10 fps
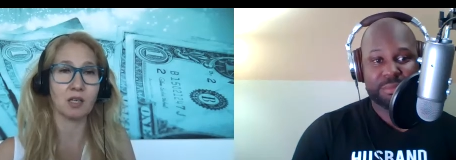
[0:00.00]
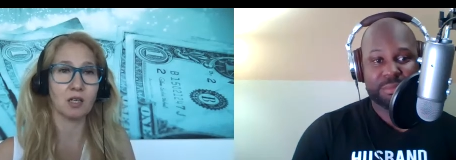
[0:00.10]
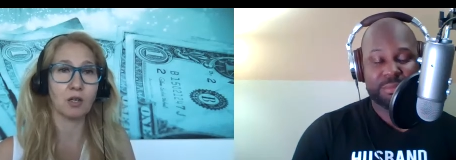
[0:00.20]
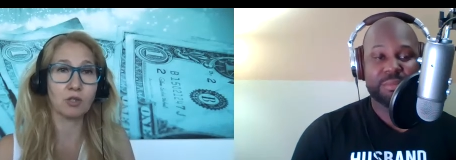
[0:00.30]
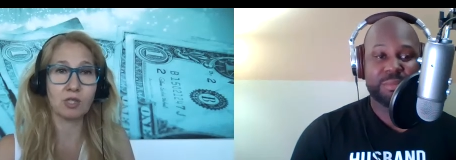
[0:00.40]

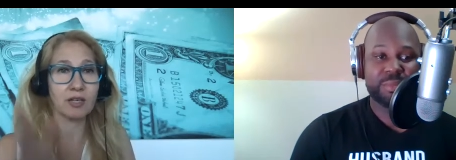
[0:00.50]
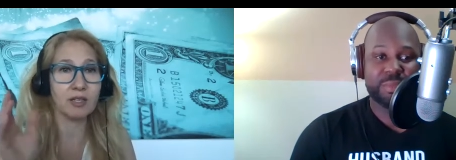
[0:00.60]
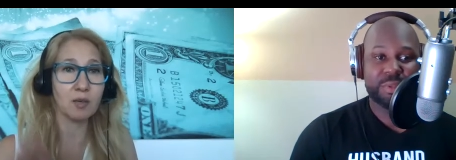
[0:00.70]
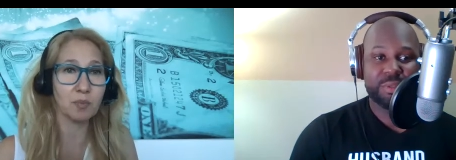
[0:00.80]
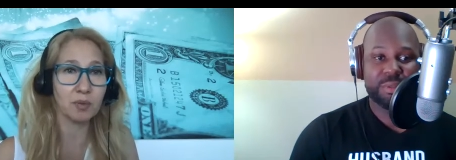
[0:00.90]
Speaker 1: Go sign
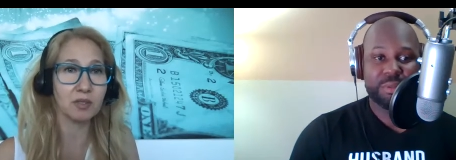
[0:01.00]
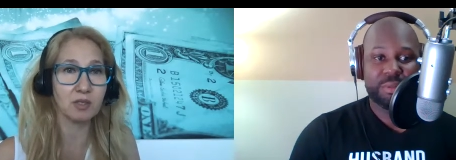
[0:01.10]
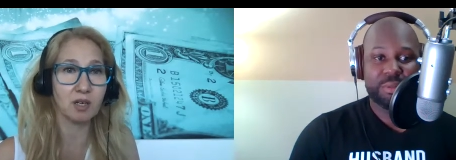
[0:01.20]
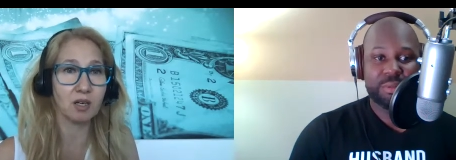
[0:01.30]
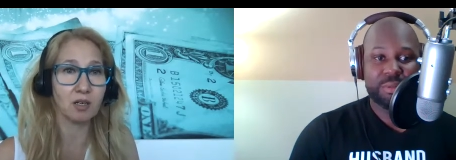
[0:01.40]
up and
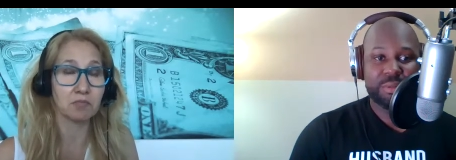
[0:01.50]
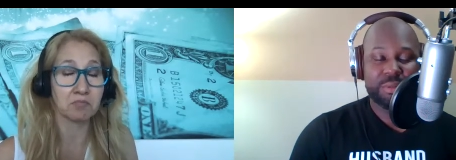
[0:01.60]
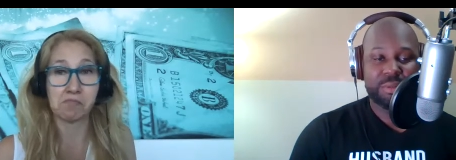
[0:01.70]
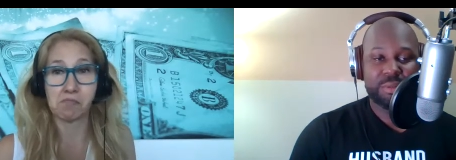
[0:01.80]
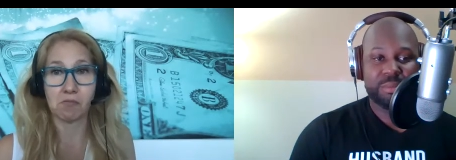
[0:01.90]
uh,
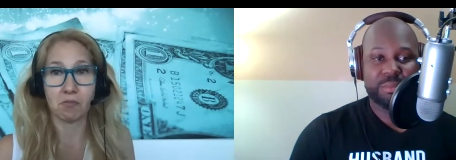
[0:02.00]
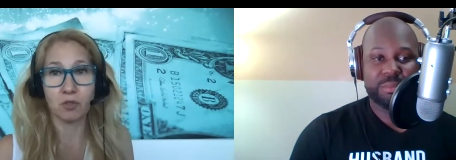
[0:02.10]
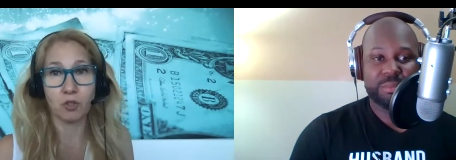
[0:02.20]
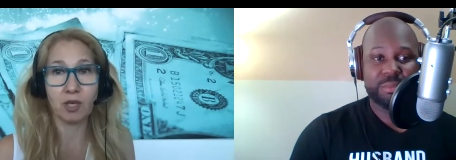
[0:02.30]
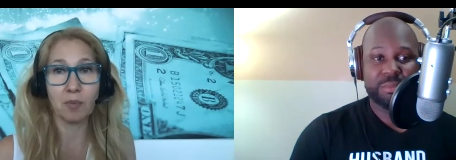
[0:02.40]

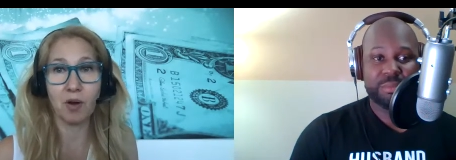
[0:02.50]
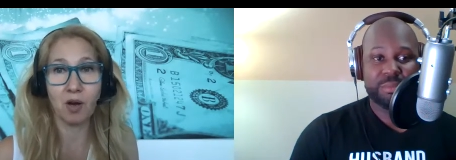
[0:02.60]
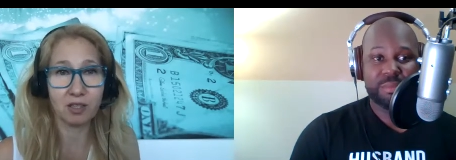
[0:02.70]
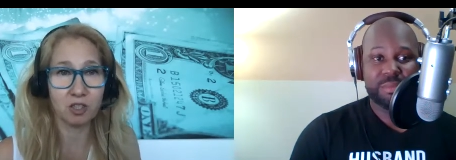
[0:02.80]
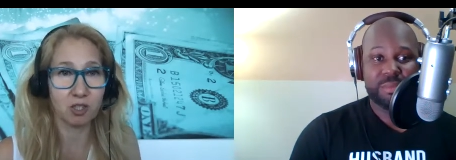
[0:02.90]
you'll get
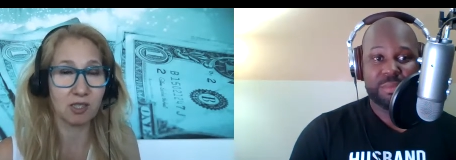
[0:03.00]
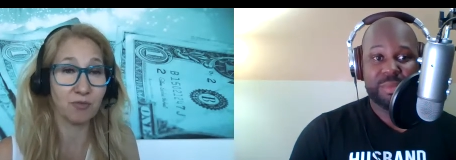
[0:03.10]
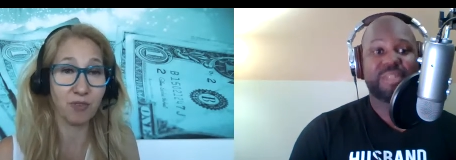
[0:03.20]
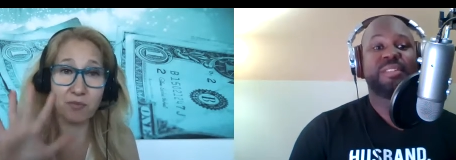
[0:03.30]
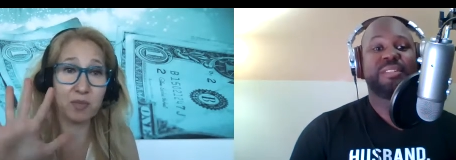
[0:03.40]
polished. It's
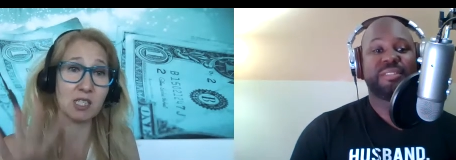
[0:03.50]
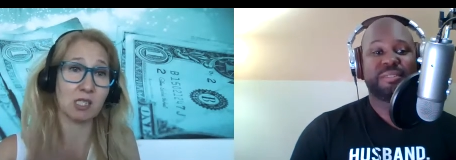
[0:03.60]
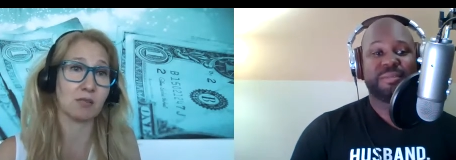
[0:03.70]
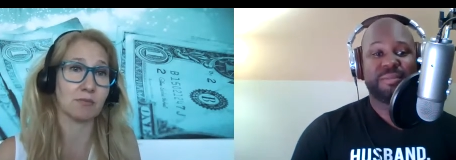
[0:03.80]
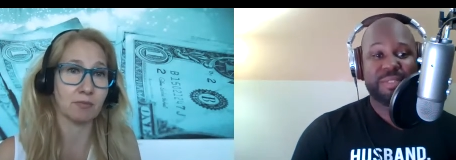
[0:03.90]
five
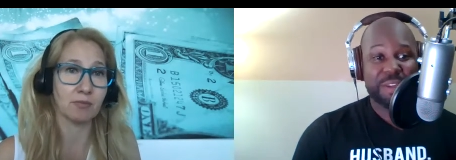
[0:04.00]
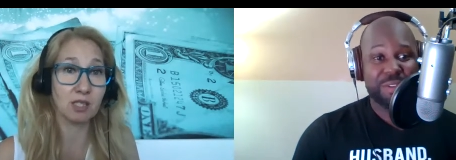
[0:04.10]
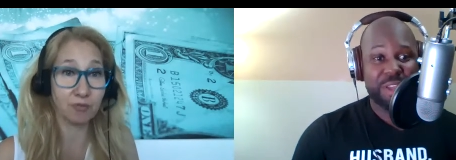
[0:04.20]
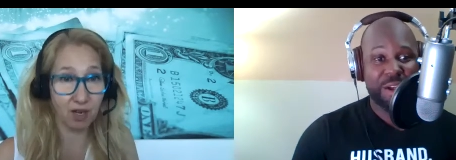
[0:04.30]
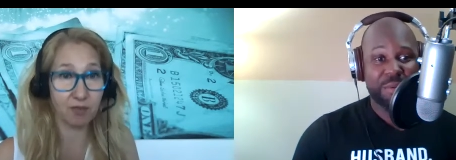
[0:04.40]
minutes.
Speaker 2: There
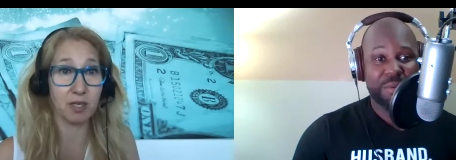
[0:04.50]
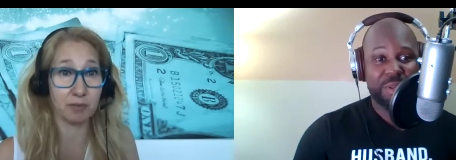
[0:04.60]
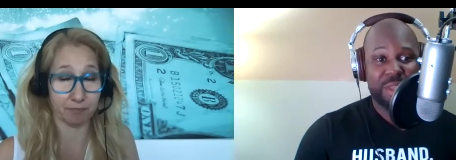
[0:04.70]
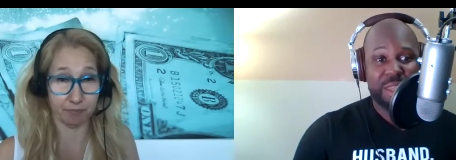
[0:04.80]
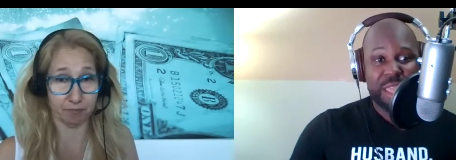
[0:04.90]
it's a five go. minute
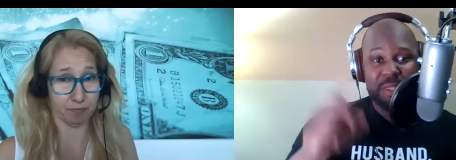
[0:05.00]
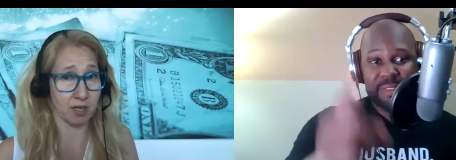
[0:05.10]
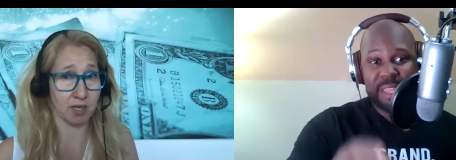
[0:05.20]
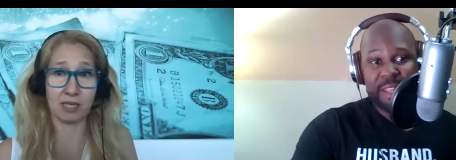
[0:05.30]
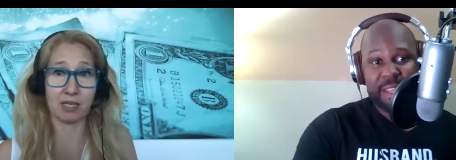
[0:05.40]
and
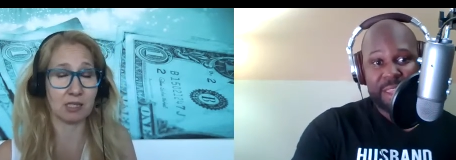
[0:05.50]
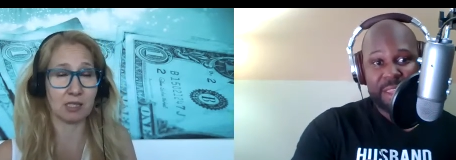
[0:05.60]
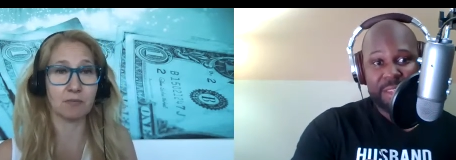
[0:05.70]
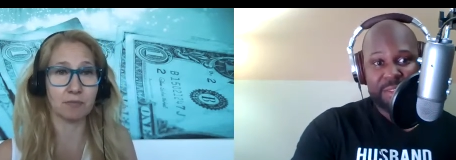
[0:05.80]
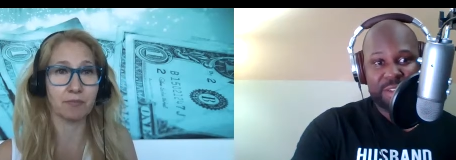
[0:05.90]
podcast. say that
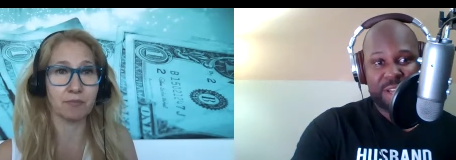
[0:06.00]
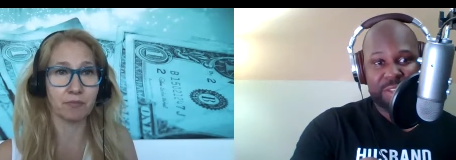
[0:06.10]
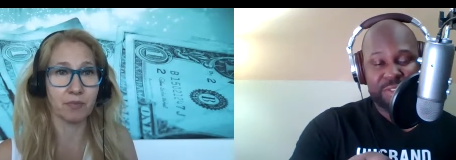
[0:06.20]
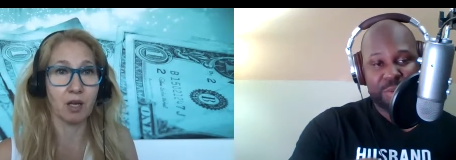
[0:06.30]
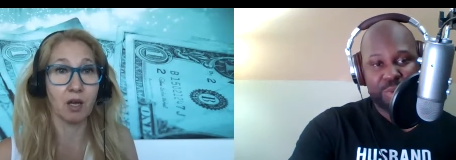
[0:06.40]
again,
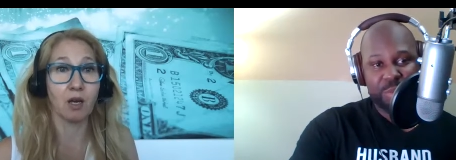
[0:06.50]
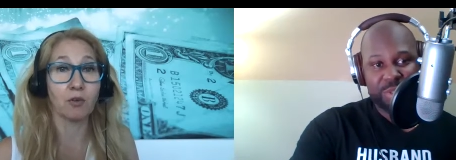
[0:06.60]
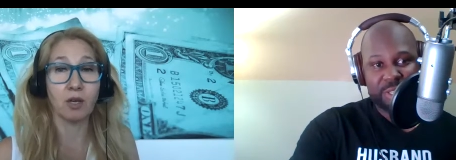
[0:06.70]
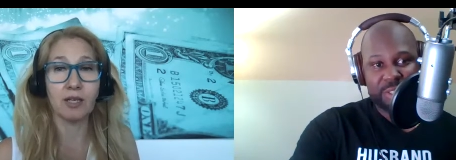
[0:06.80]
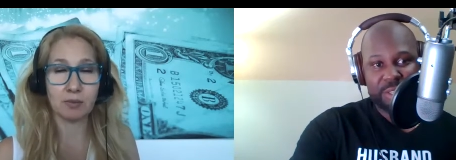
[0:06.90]
Charlotte. You said
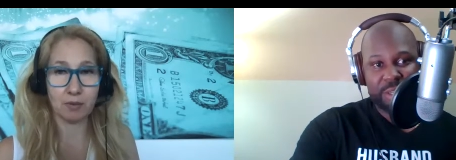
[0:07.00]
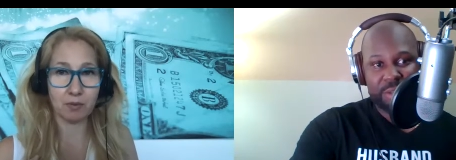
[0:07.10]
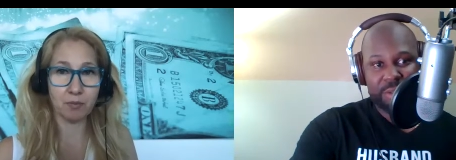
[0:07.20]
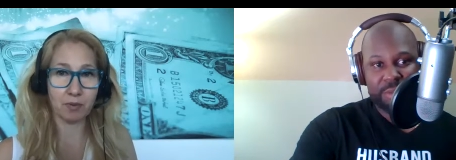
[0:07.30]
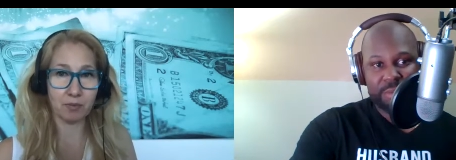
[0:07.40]

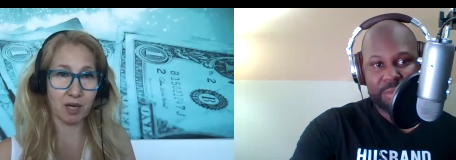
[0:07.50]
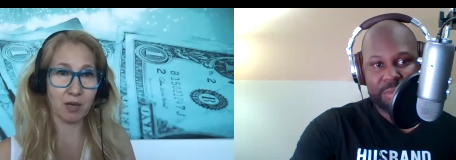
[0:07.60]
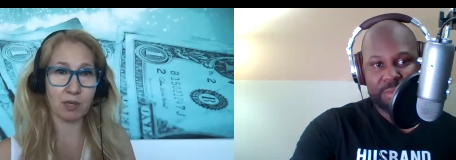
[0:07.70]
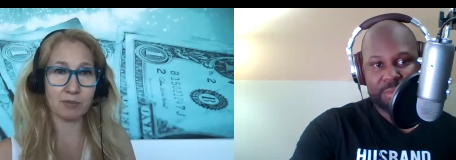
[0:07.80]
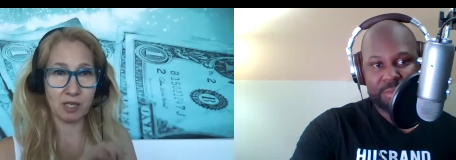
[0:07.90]
repositioning.
Speaker 1: It's my
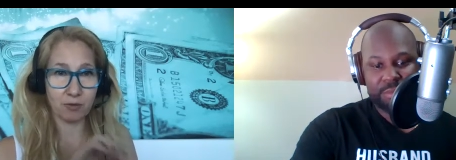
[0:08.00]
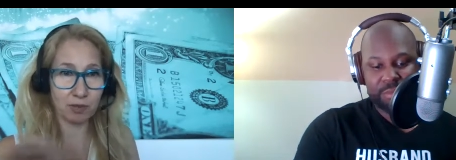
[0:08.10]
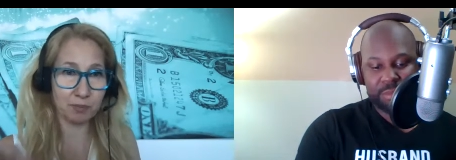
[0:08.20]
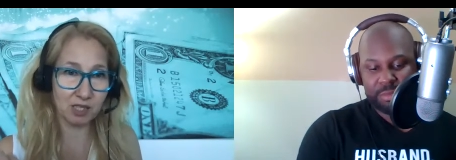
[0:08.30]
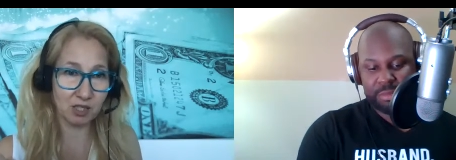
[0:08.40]
website,
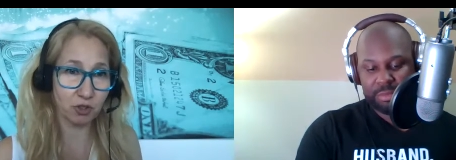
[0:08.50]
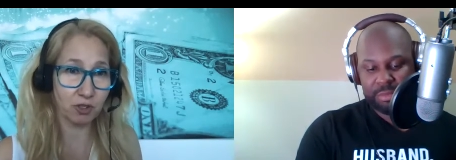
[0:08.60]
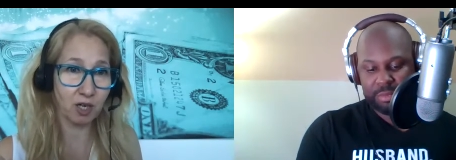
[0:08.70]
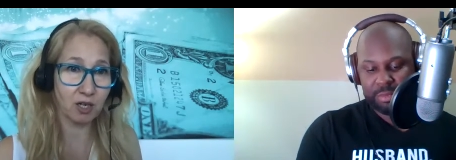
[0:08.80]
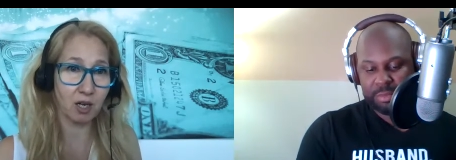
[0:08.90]

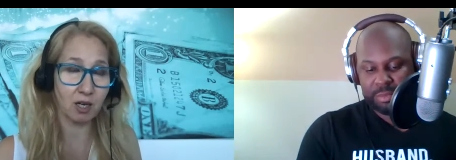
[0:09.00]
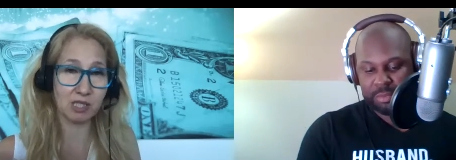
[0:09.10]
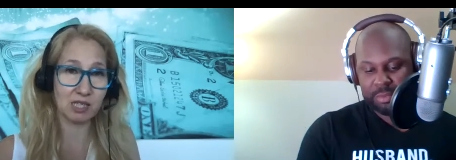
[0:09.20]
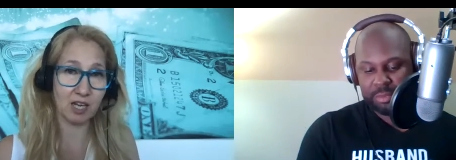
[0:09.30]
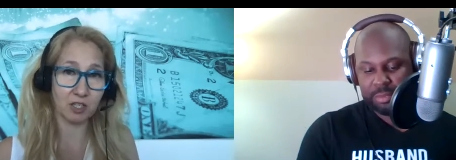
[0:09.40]
repositioner.com slash